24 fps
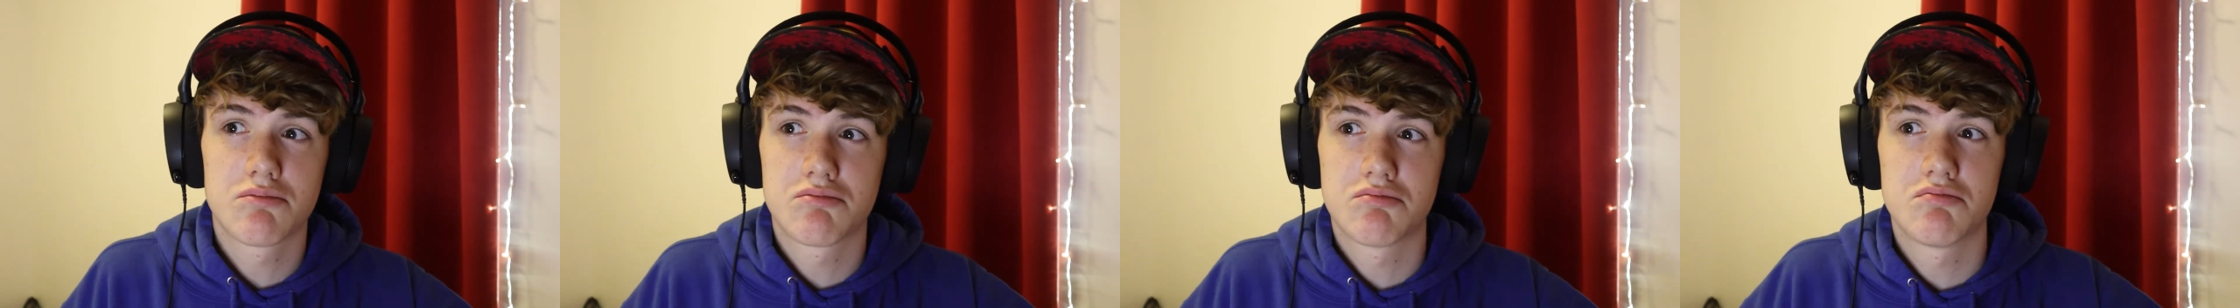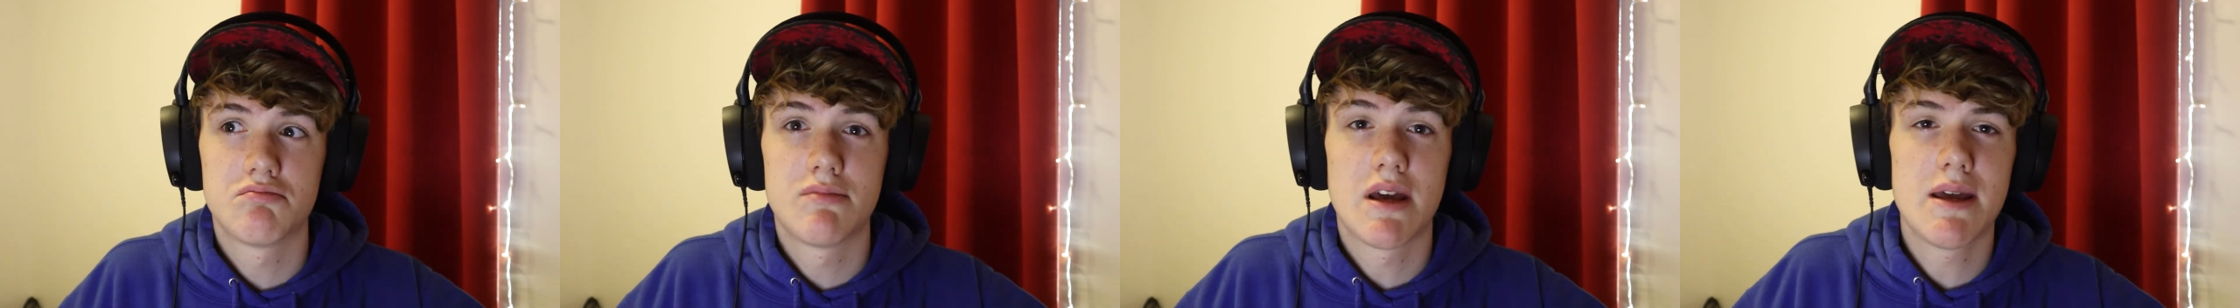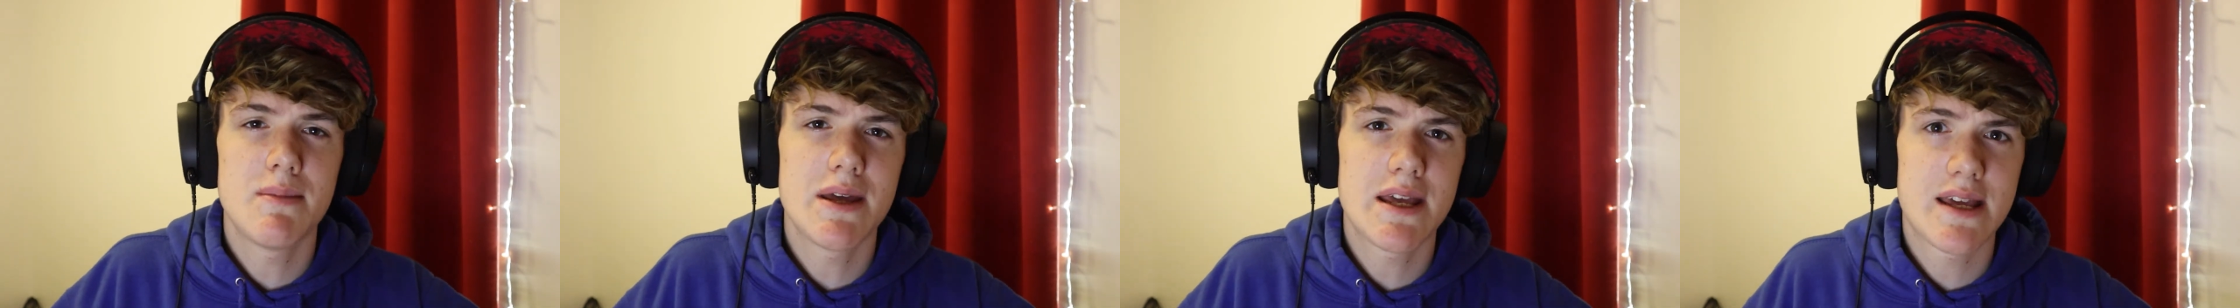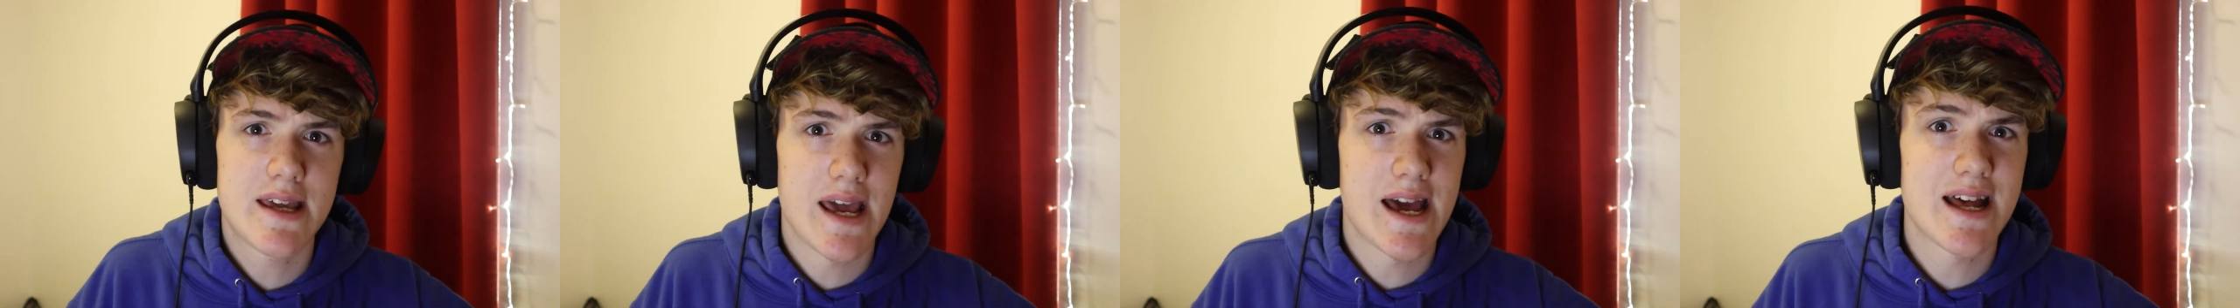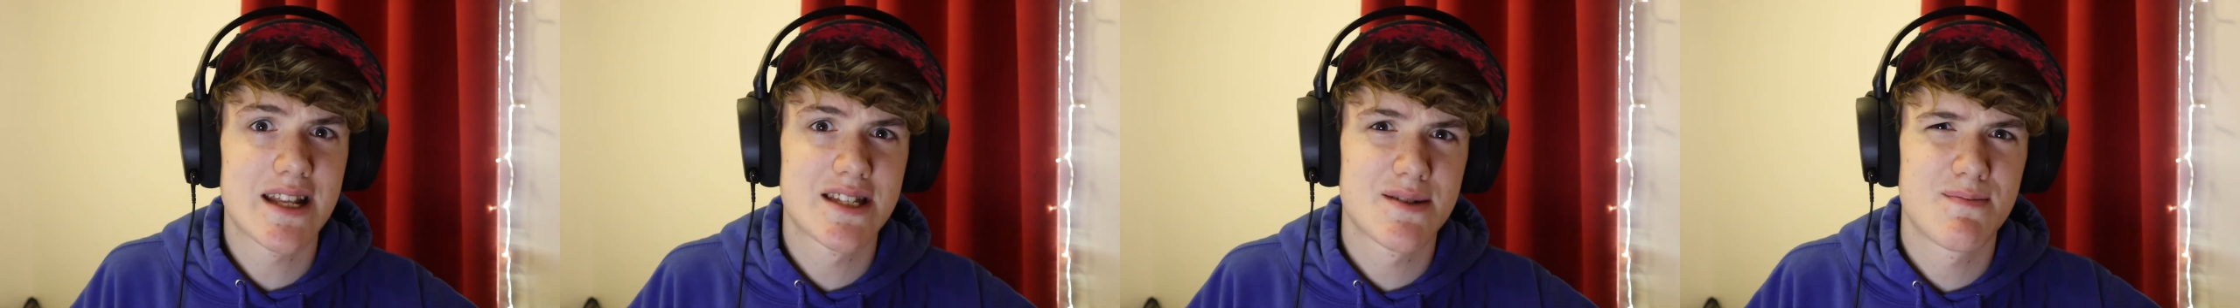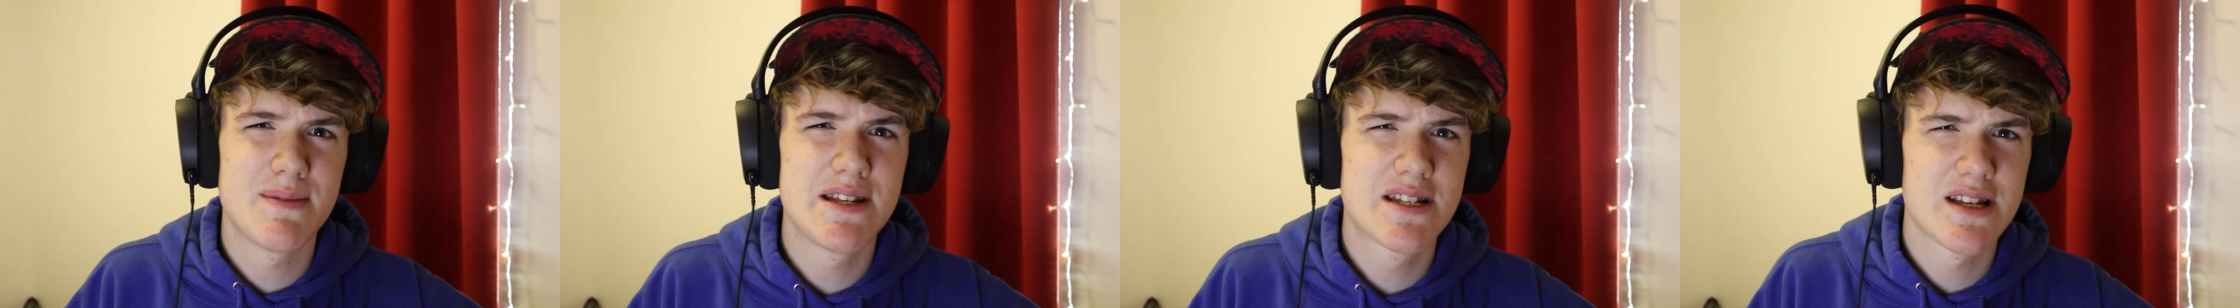maybe
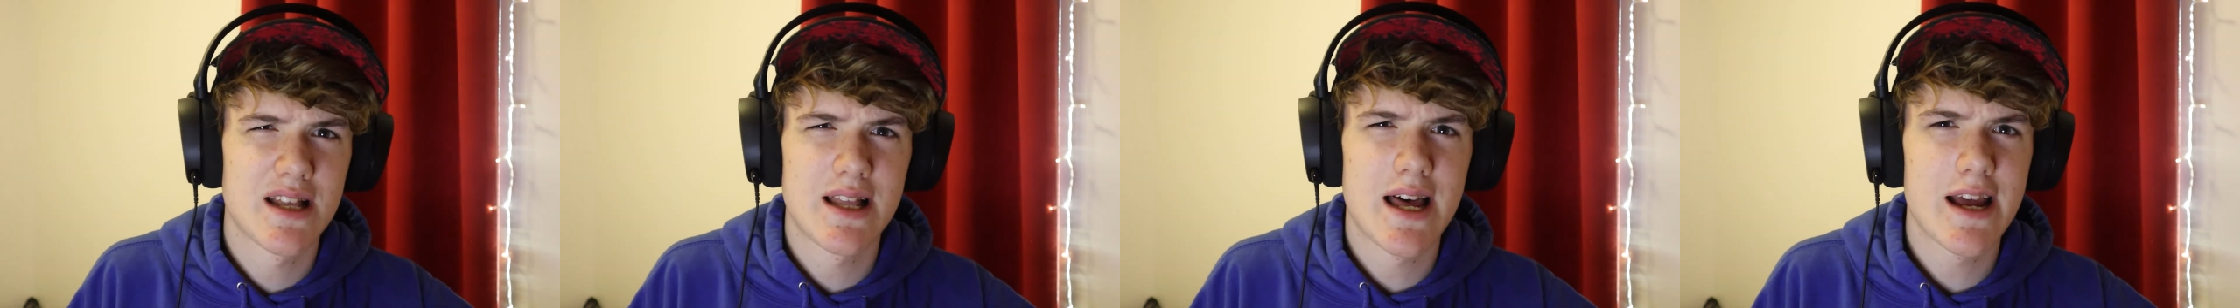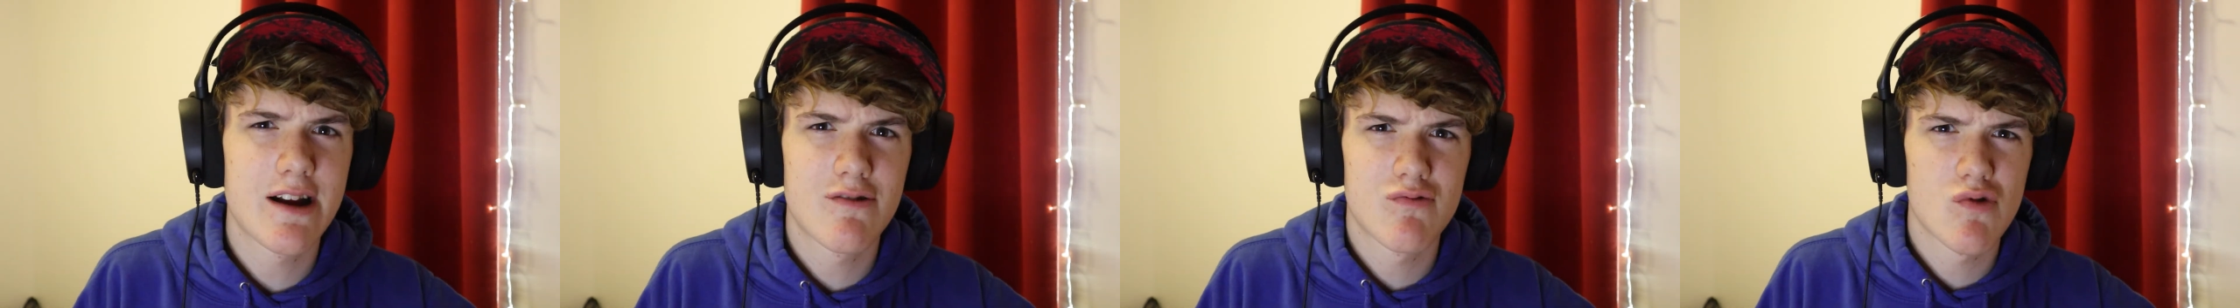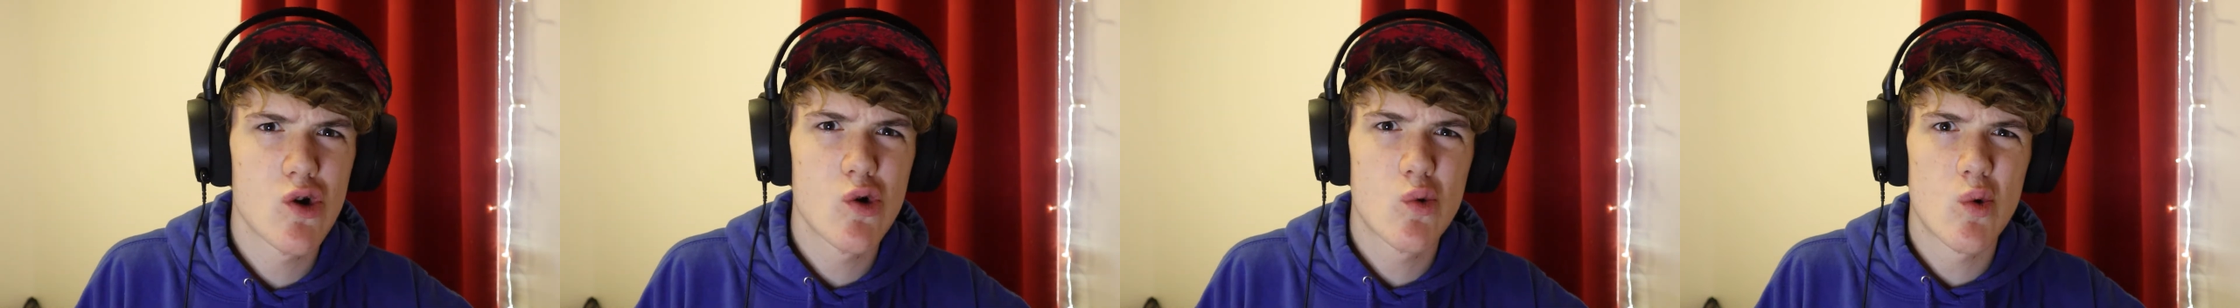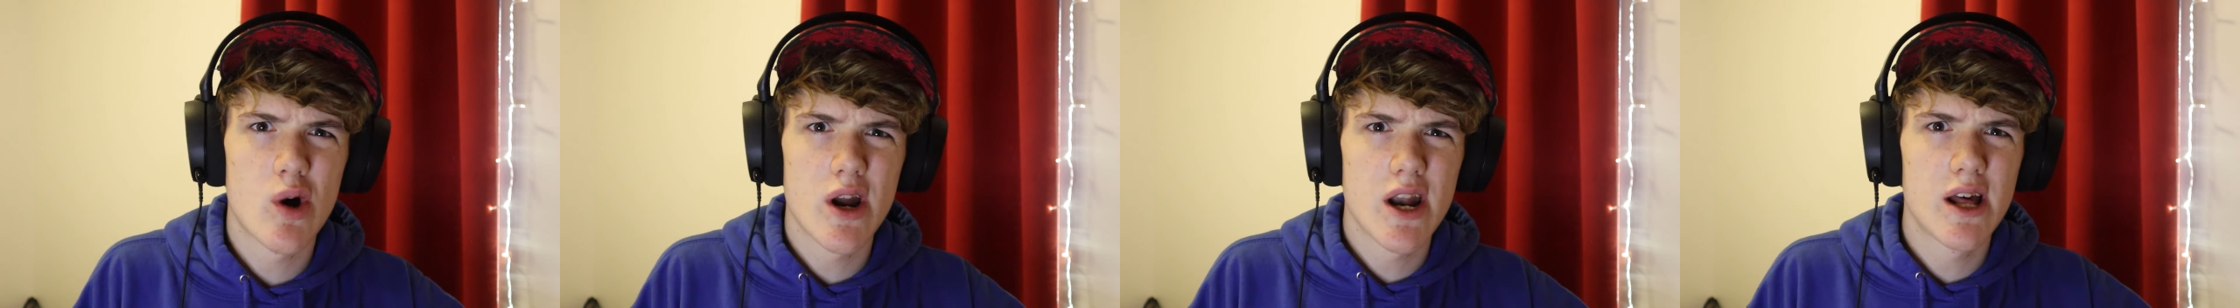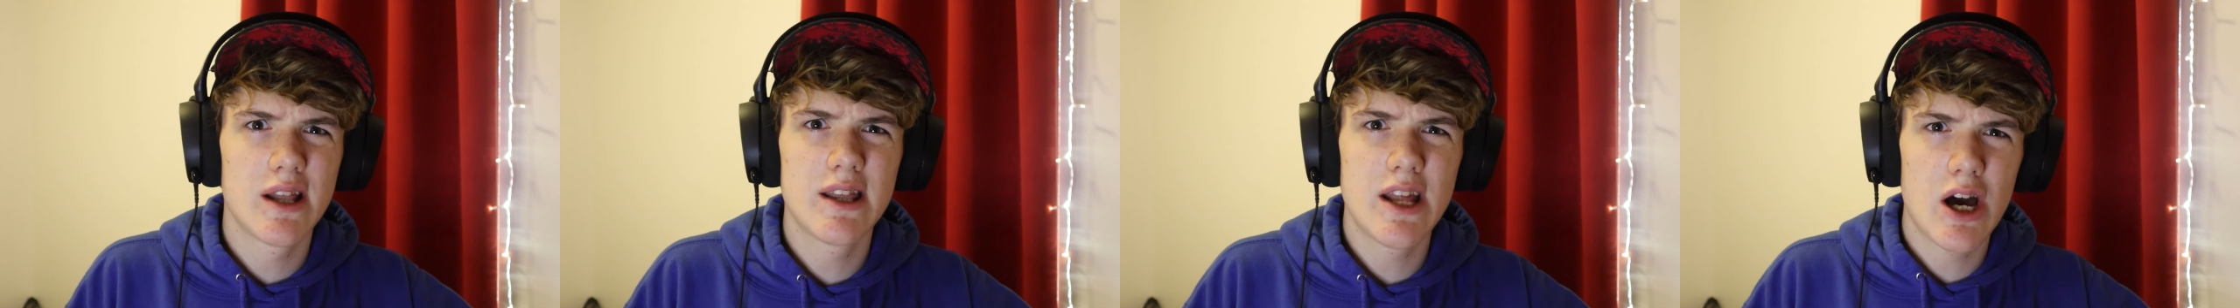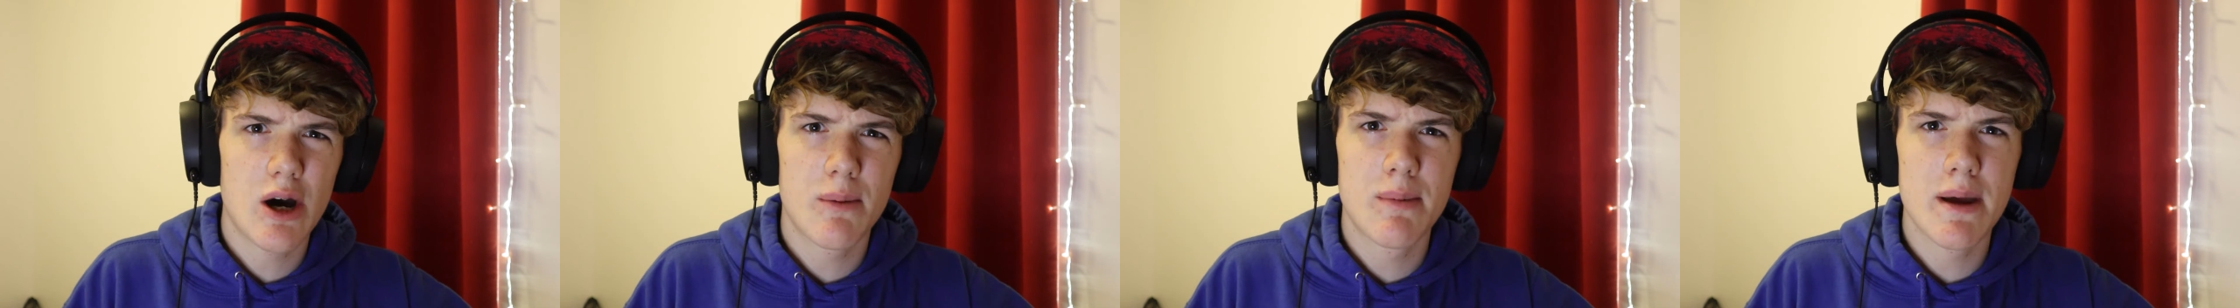gets me to like Rogue One a
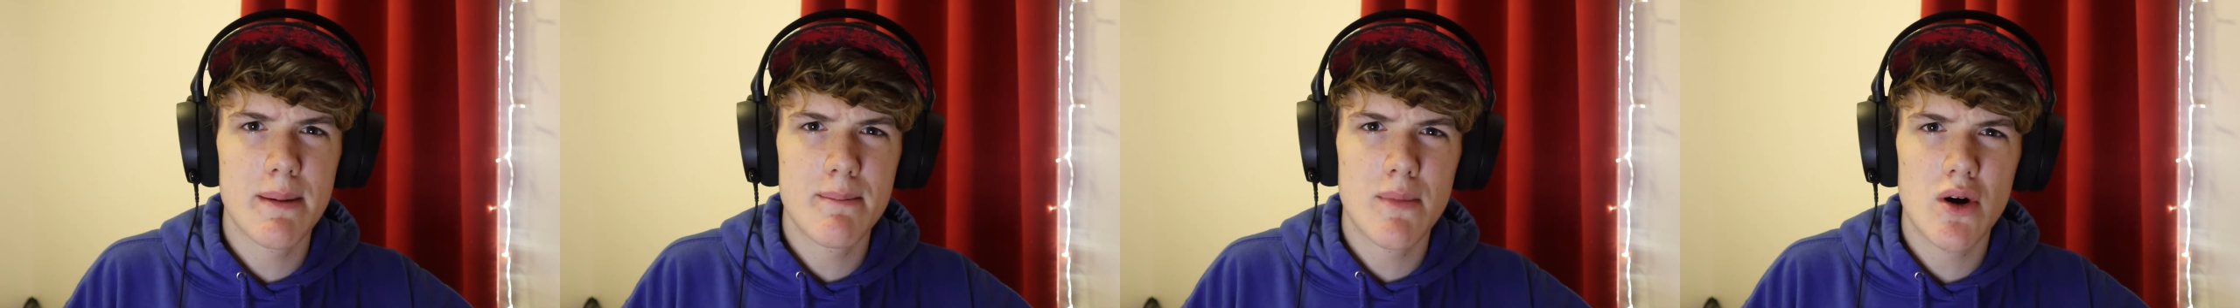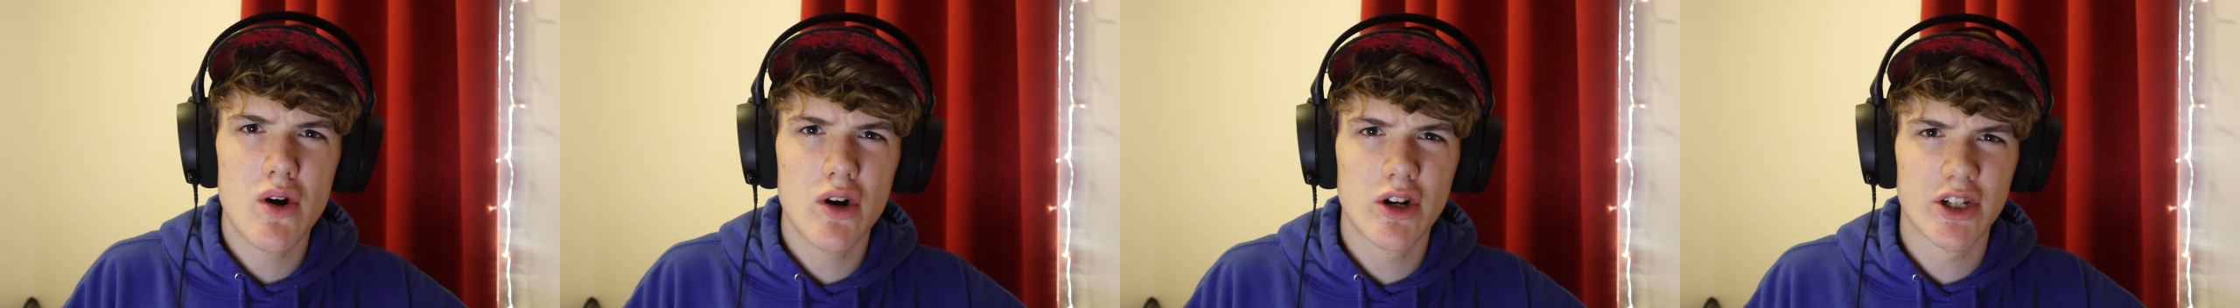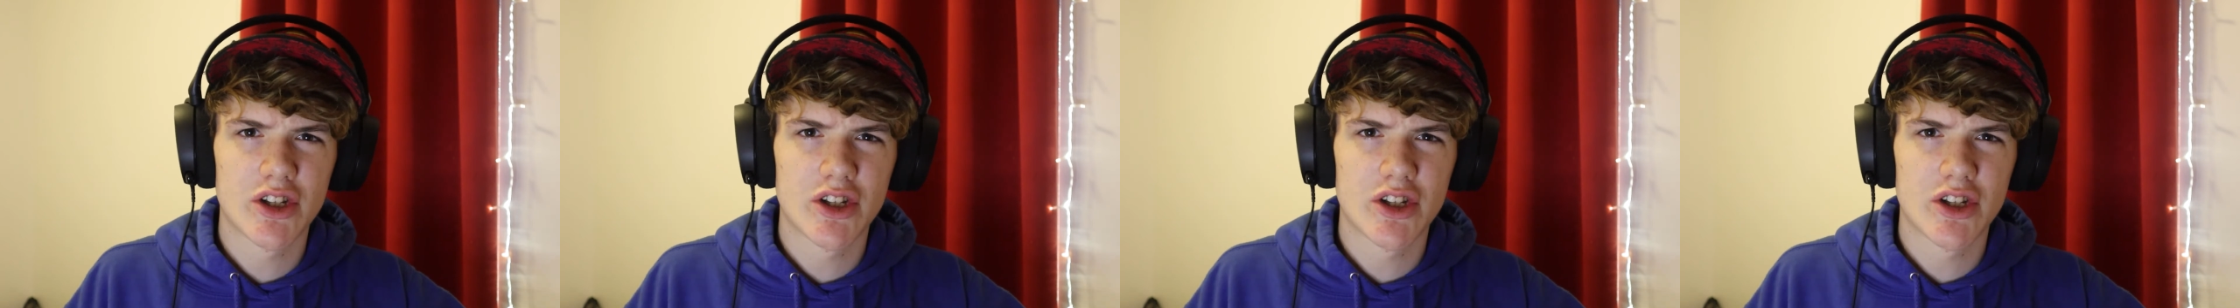little bit more,